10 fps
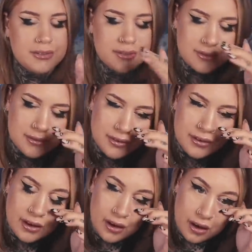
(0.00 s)
just
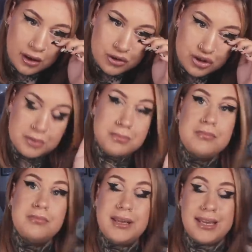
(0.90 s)
just
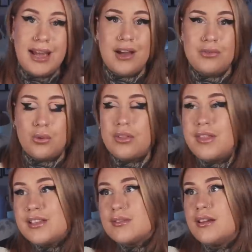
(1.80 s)
be careful. The
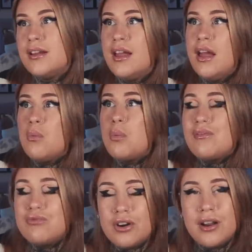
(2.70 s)
thing is, we
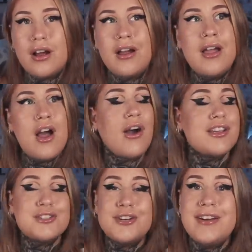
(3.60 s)
re- I
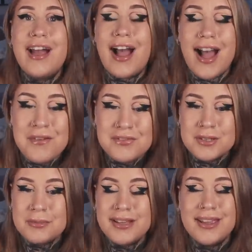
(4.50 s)
shouldn't have
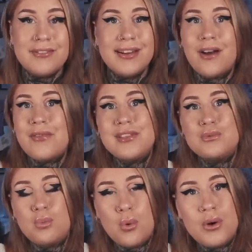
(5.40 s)
to be giving out these
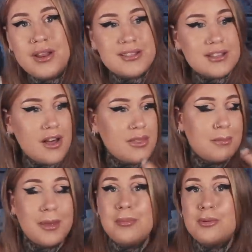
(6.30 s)
warnings. Other
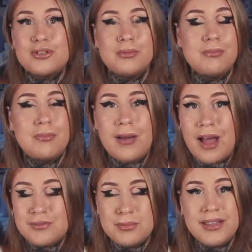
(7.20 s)
people should
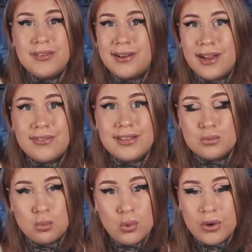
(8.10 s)
have to be giving out
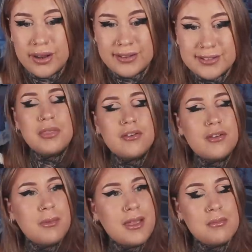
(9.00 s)
these warnings. But there
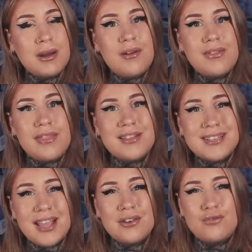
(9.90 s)
are people out there that
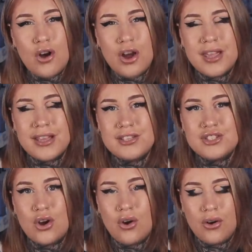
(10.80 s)
take
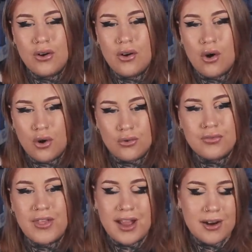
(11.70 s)
advantage
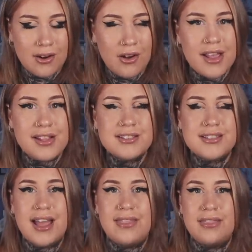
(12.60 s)
of their clients
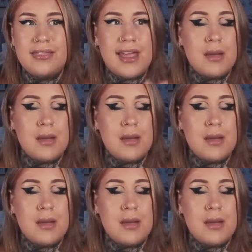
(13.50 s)
and they